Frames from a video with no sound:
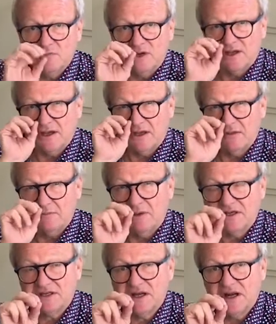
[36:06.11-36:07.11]
We take the
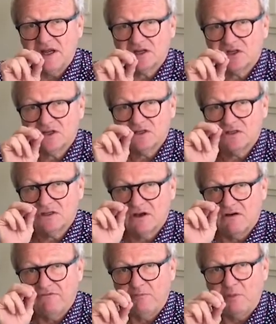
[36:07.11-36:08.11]
best selections
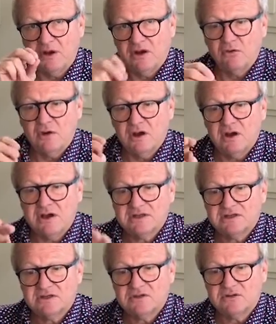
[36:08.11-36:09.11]
of Pinot Noir
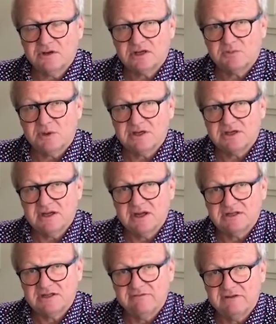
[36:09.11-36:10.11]
as to express it
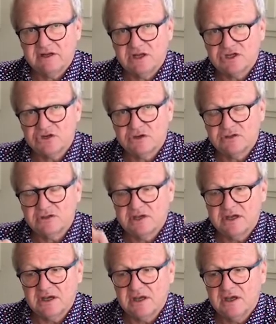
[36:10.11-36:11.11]
as a vintage
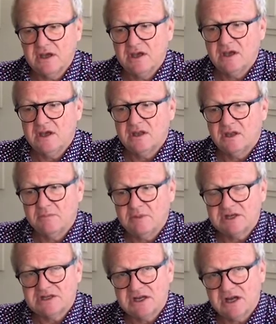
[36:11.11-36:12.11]
rosé, the
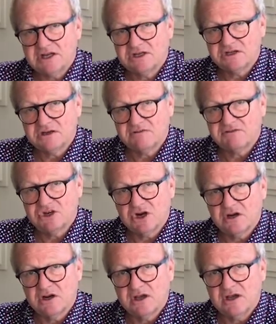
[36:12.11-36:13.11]
best selections of
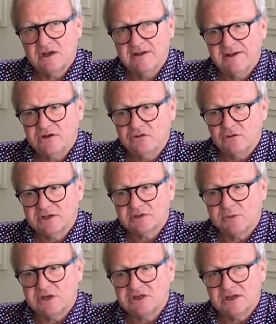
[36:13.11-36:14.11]
Chardonnay to
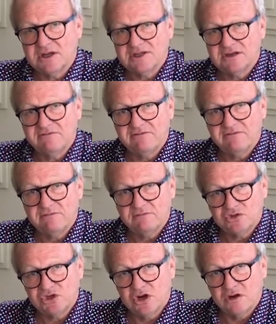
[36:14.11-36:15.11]
express it as a
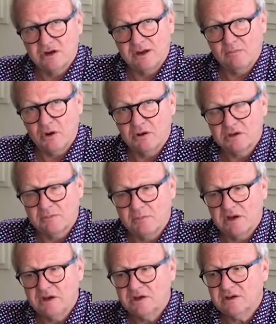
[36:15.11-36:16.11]
Chardonnay Blanc de
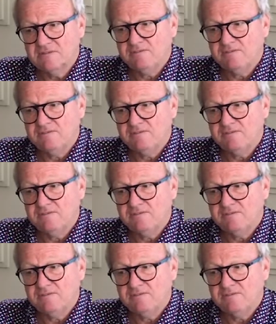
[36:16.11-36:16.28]
Blanc.